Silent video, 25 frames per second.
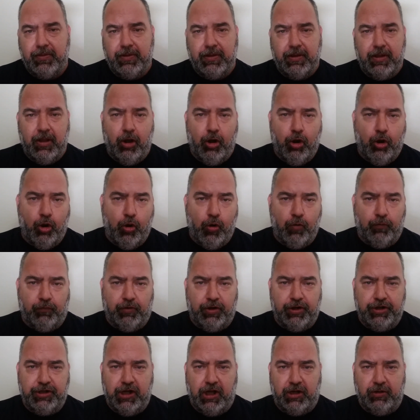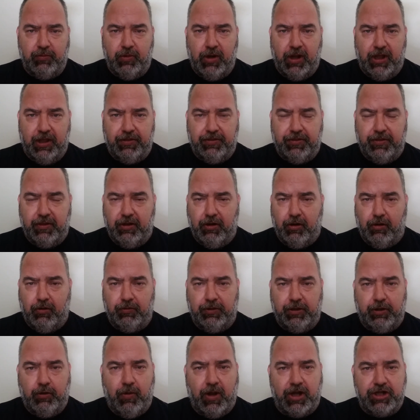Over and done with. Only
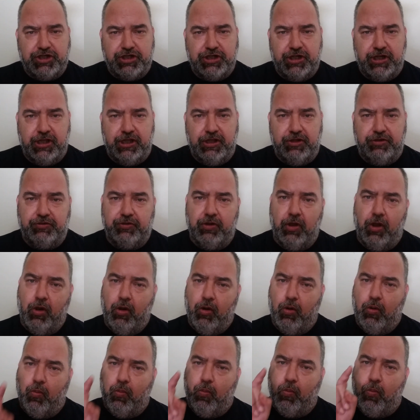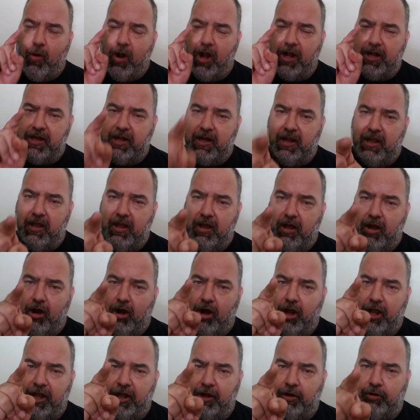question is, what
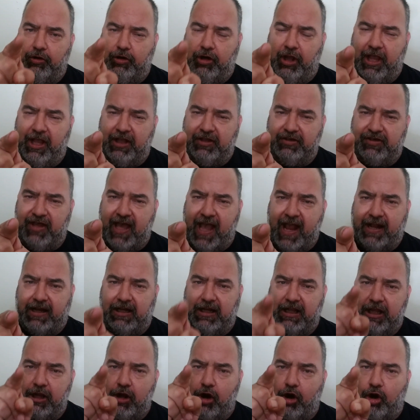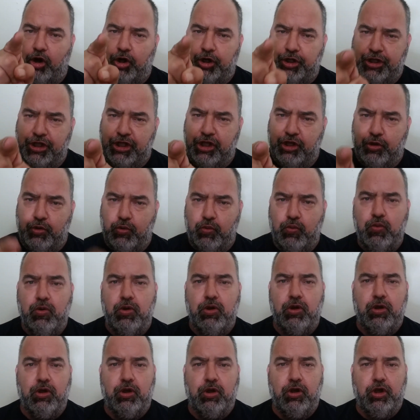exactly are you
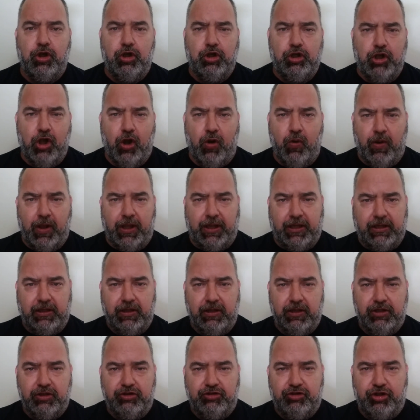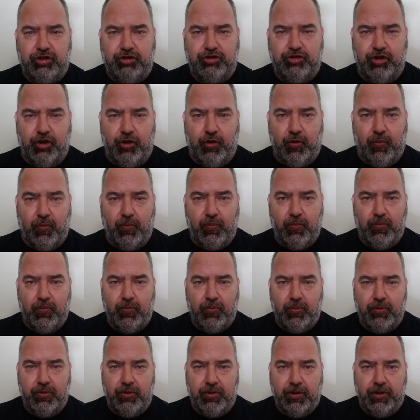going to do?
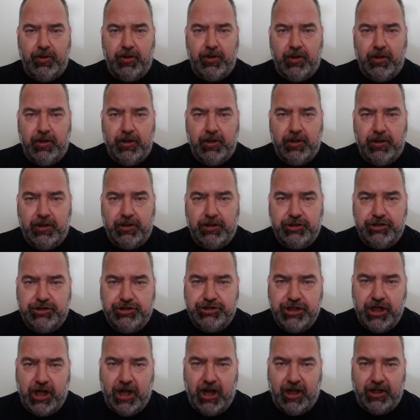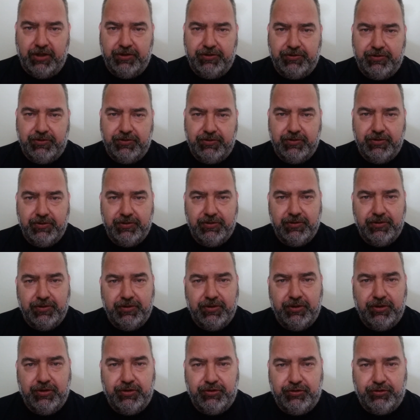Just
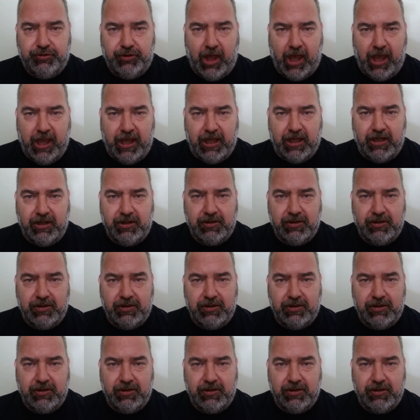saying.